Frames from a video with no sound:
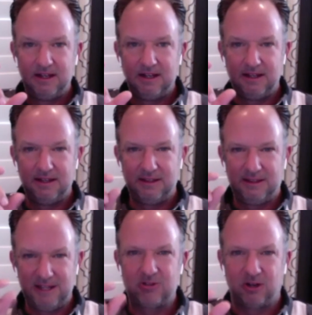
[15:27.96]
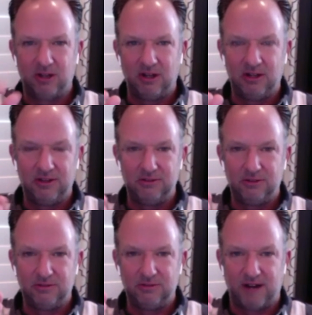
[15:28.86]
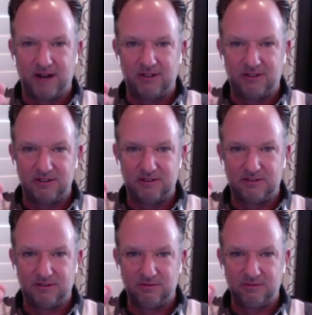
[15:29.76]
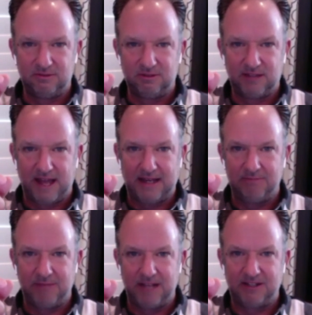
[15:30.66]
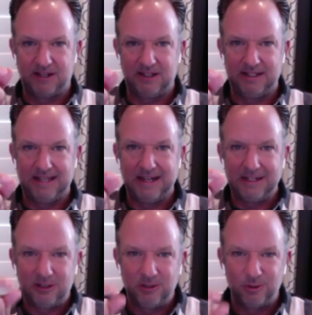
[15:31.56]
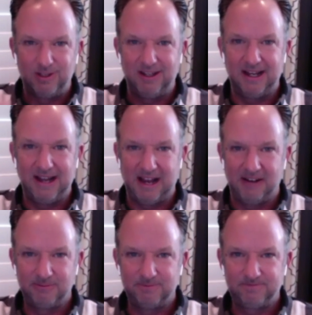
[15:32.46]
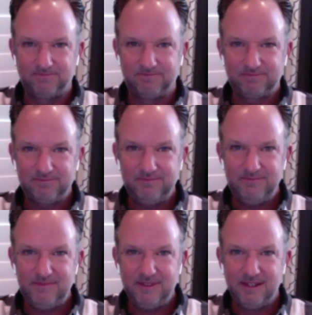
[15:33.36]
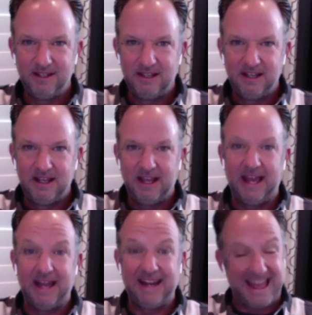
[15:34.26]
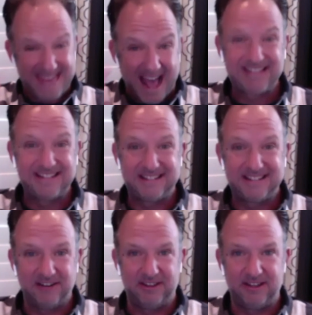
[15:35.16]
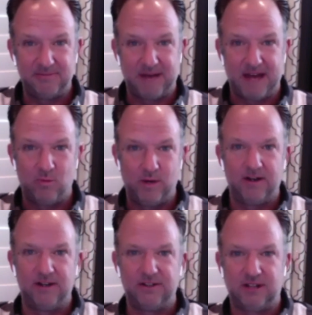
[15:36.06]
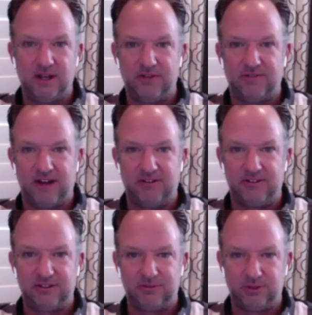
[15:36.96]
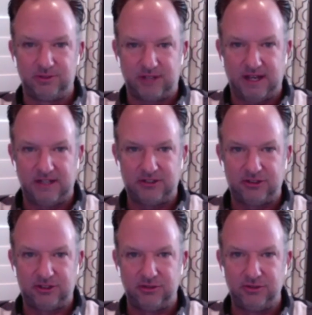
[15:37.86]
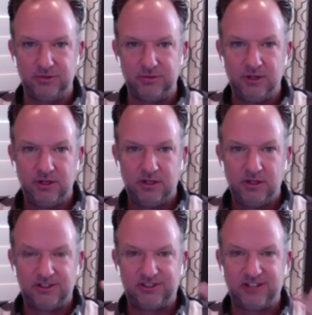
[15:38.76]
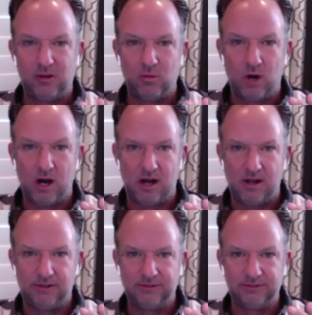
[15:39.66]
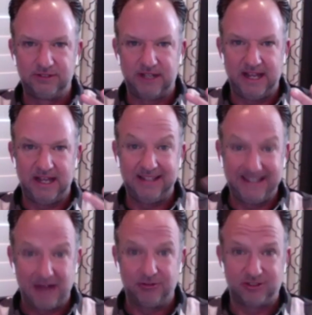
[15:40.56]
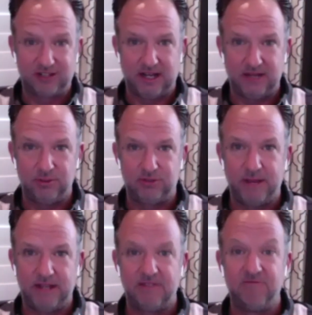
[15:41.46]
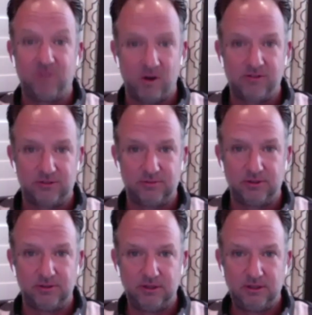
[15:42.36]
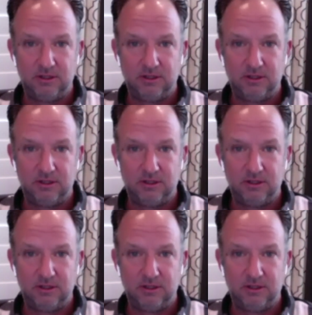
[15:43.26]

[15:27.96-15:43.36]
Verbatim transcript: eh, these are the, the those viruses, those that can basically get into your DNA. Right. And and that's the scary thing about it. Whereas other viruses will attach to the cell walls and the outside, which make them vulnerable